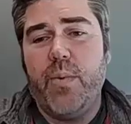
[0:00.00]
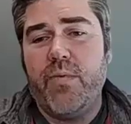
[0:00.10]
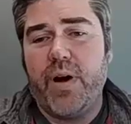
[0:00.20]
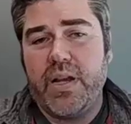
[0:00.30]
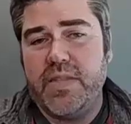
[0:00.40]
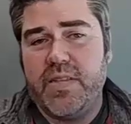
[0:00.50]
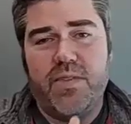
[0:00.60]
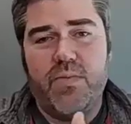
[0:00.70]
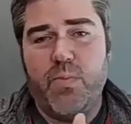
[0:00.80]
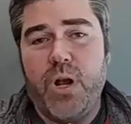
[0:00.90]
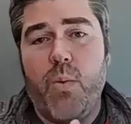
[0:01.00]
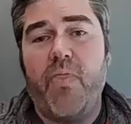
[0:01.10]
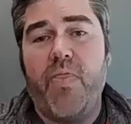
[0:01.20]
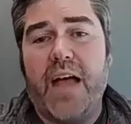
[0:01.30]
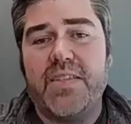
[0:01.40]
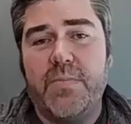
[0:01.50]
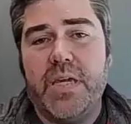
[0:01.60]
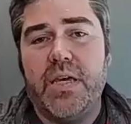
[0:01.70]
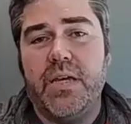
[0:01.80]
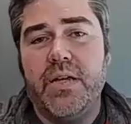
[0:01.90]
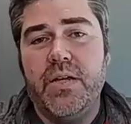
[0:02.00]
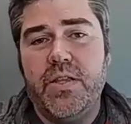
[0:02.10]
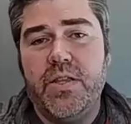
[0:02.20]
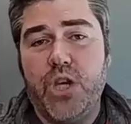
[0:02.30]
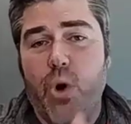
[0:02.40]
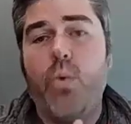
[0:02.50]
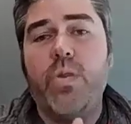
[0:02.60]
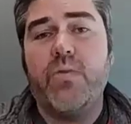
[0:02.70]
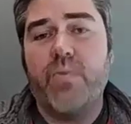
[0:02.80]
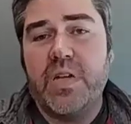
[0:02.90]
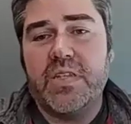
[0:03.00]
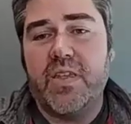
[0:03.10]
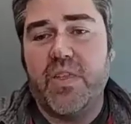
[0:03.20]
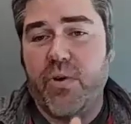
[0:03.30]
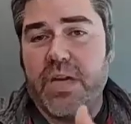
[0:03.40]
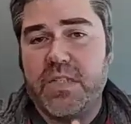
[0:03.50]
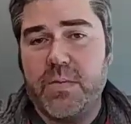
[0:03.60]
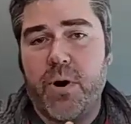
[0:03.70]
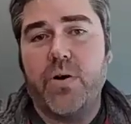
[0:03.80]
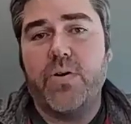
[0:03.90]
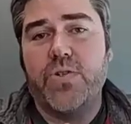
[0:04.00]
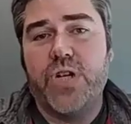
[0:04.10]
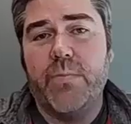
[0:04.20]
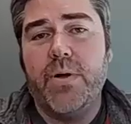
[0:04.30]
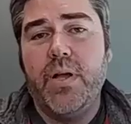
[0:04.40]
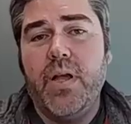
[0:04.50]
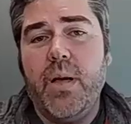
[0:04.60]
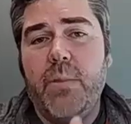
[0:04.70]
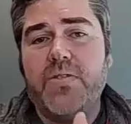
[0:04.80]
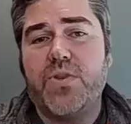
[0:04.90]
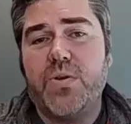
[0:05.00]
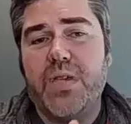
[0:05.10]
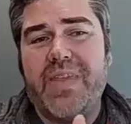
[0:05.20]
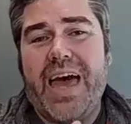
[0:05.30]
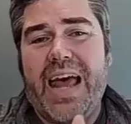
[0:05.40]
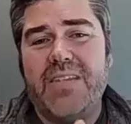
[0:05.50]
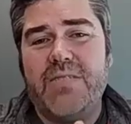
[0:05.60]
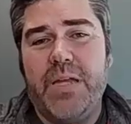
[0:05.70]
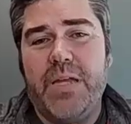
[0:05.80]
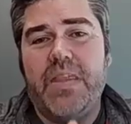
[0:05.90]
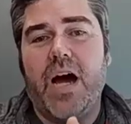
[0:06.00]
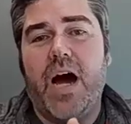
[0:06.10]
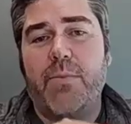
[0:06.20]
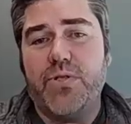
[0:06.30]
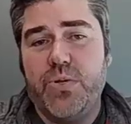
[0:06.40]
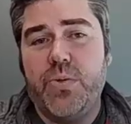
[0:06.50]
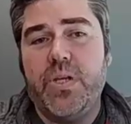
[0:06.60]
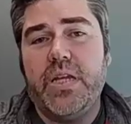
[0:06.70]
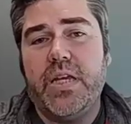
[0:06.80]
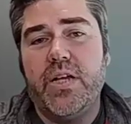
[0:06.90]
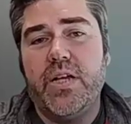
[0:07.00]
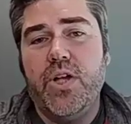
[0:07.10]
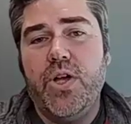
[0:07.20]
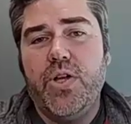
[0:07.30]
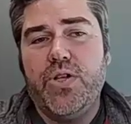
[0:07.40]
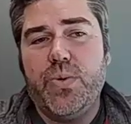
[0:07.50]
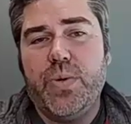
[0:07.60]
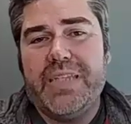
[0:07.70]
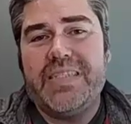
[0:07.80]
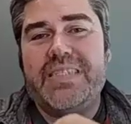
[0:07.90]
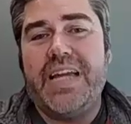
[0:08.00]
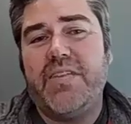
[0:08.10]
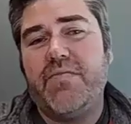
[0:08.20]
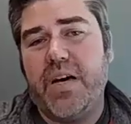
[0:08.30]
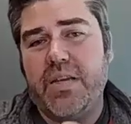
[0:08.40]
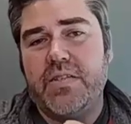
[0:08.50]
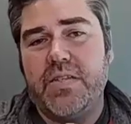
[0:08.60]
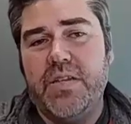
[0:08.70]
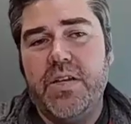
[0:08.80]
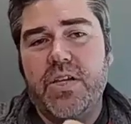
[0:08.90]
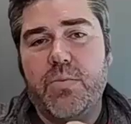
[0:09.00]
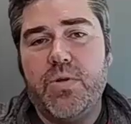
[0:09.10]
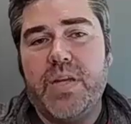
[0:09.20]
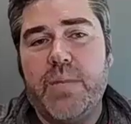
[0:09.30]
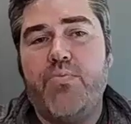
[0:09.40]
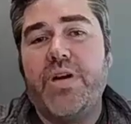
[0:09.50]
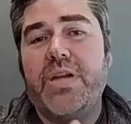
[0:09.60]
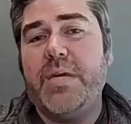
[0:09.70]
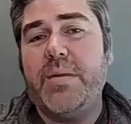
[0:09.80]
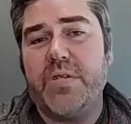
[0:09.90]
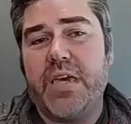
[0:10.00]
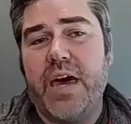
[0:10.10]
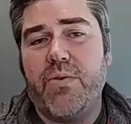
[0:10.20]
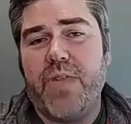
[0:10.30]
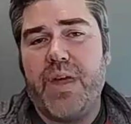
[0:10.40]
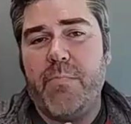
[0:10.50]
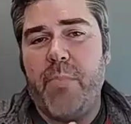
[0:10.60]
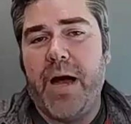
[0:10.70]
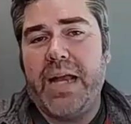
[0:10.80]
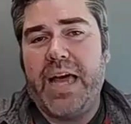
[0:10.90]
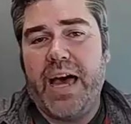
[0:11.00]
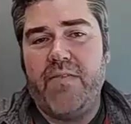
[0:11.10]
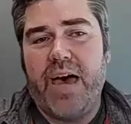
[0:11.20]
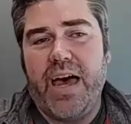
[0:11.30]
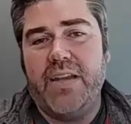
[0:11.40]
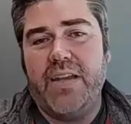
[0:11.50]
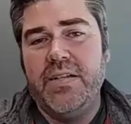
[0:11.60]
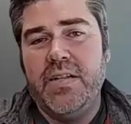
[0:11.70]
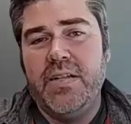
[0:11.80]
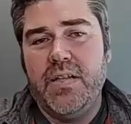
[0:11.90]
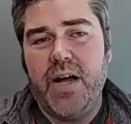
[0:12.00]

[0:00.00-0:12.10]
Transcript: Now, we recognize that we don't want that to be the only reason that there is a partnership, but certainly that has been the opportunity to incentivize communities and bring people together that might have had